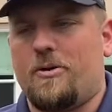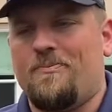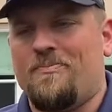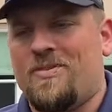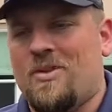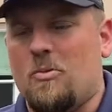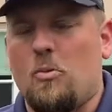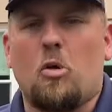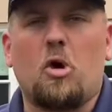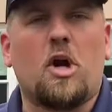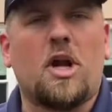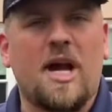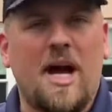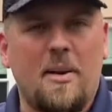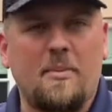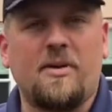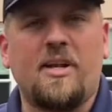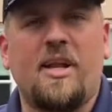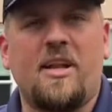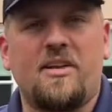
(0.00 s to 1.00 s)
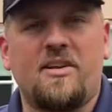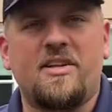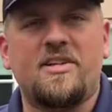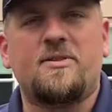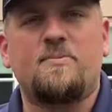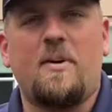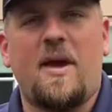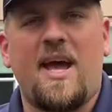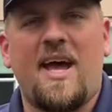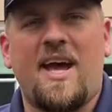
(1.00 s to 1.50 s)
more accommodating disc
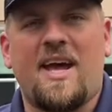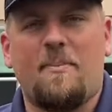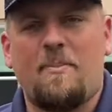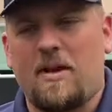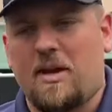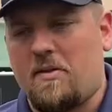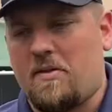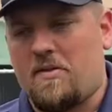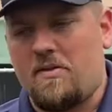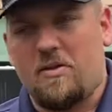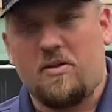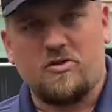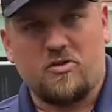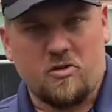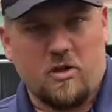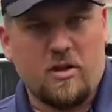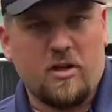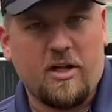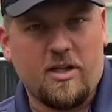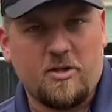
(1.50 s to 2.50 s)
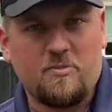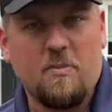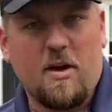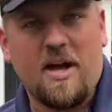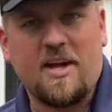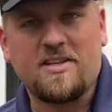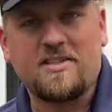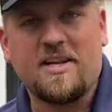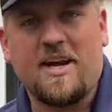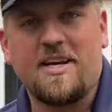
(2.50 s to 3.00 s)
bag, bigger than those little lunchbox
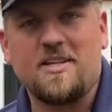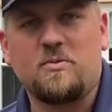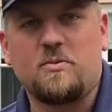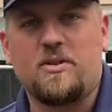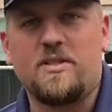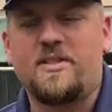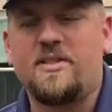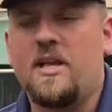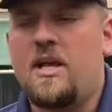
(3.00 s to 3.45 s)
size ones.